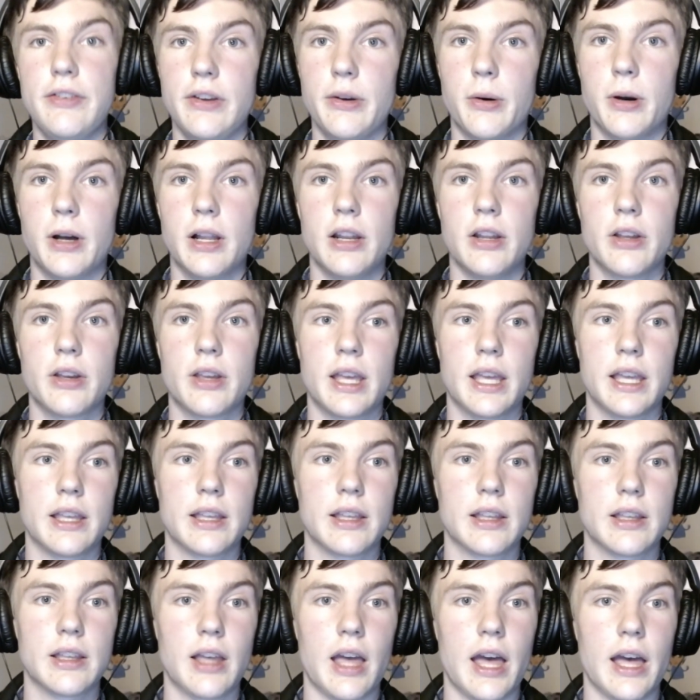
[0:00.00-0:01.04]
are looking
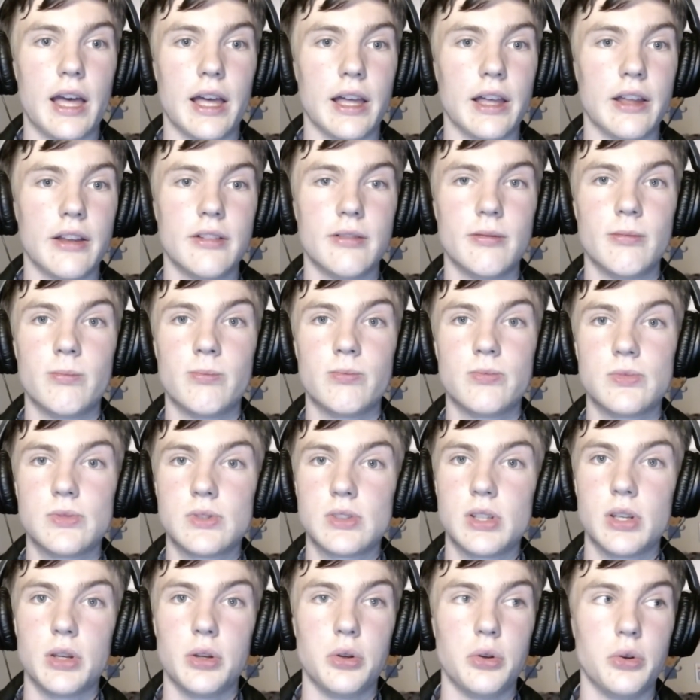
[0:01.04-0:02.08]

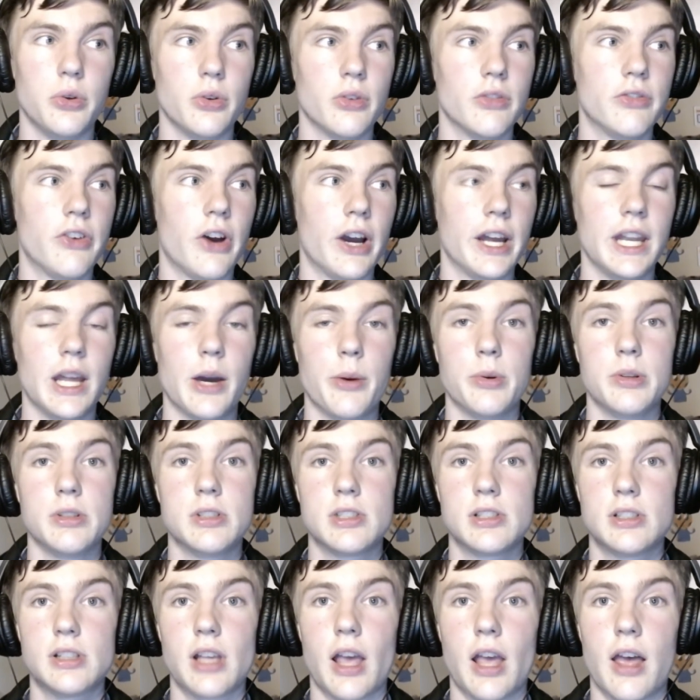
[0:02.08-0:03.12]
to find out
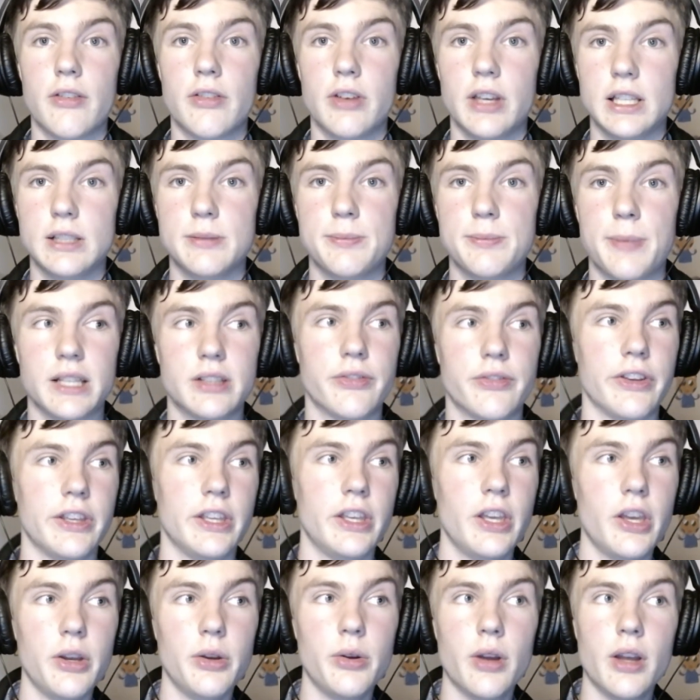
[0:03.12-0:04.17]
which server is best for
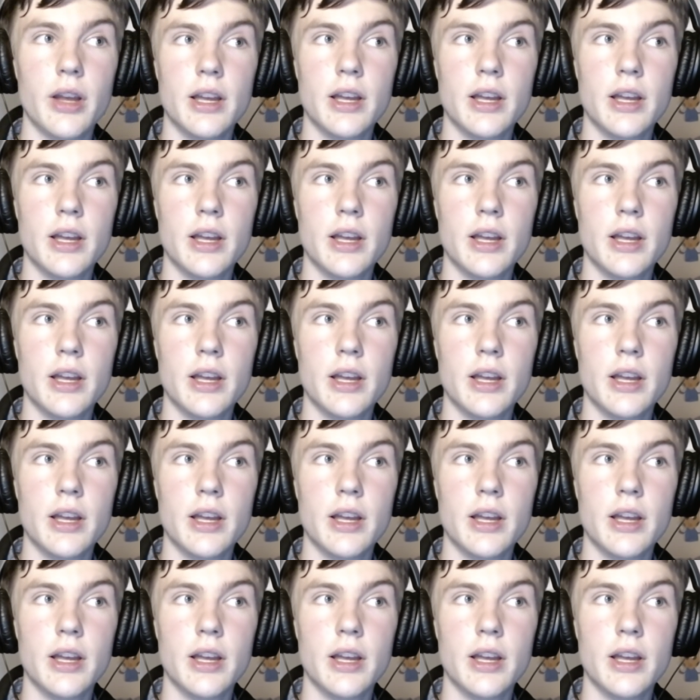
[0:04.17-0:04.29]
you,